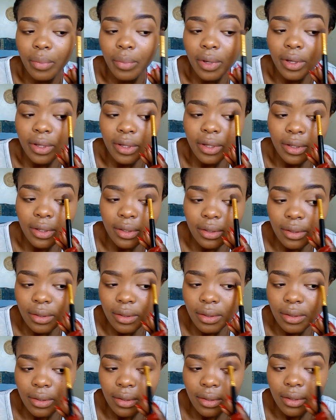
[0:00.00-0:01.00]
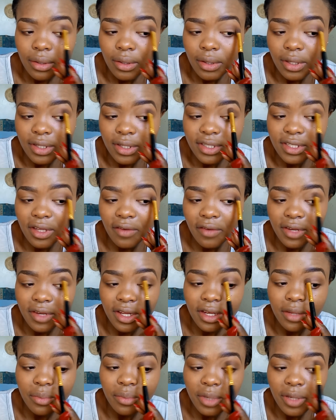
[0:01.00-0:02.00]
but there's
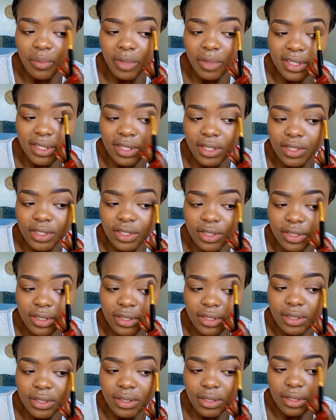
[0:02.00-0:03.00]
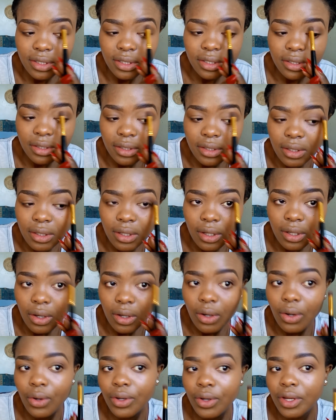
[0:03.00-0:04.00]
definitely pigmentation
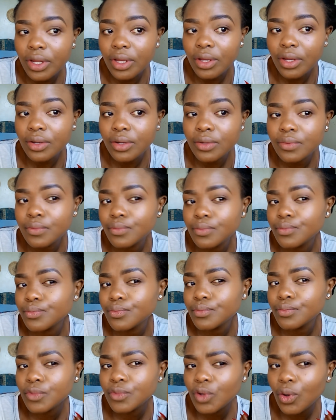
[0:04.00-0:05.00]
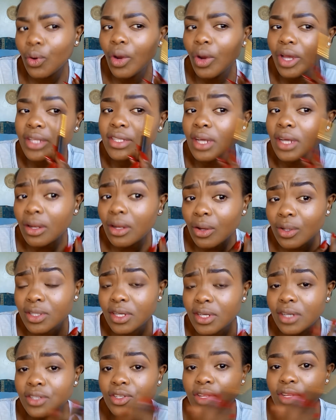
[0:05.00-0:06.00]
on here, quite a
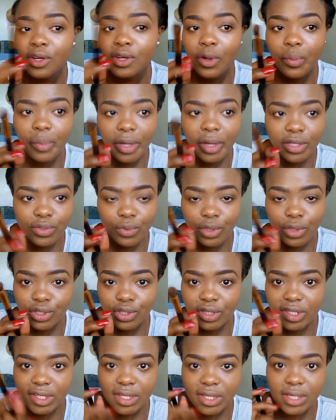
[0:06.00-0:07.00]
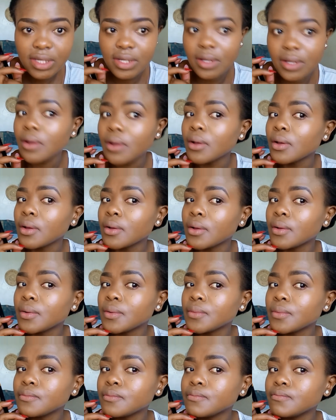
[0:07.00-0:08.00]
lot actually, compared to what you're seeing.
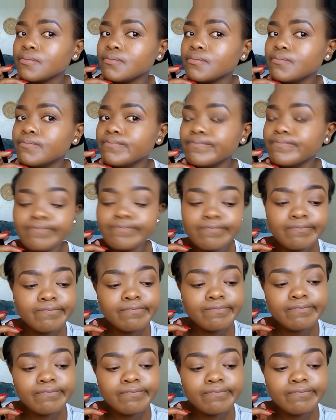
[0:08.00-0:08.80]
Hmm.